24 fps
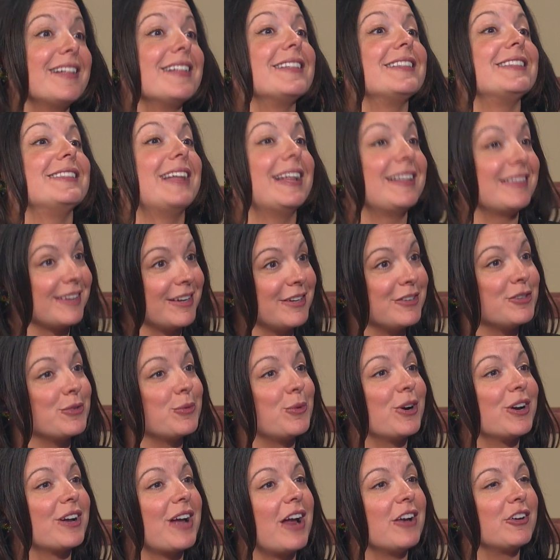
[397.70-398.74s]
Let's get to
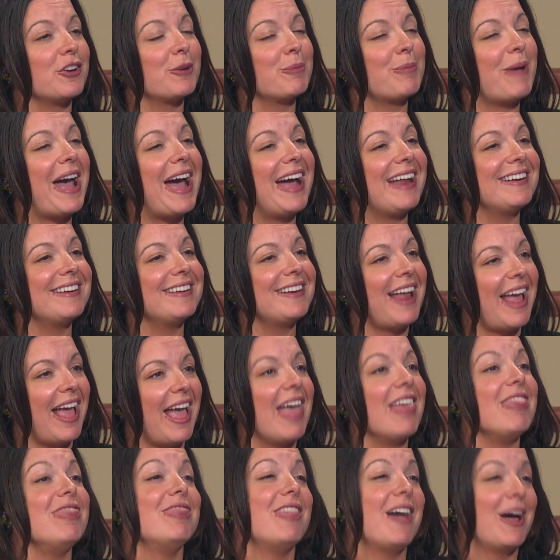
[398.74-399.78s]
work on your patent,
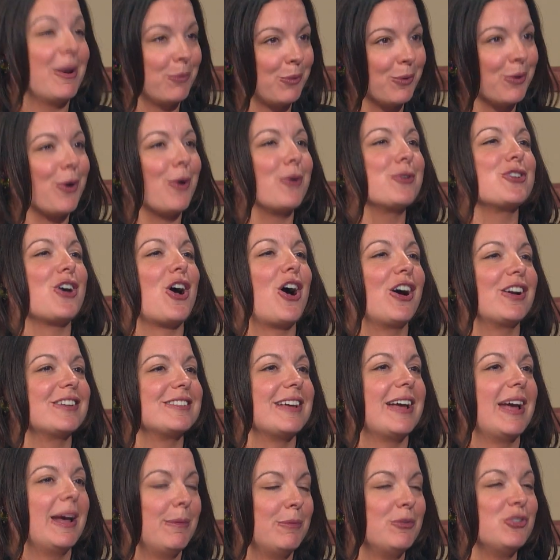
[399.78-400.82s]
and then we'll go talk to
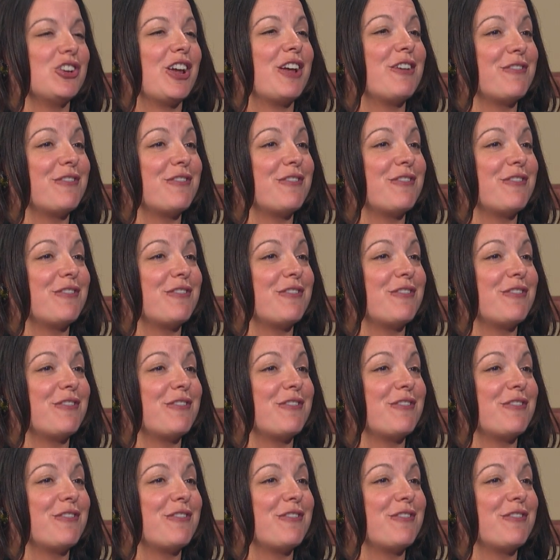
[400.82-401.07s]
MJ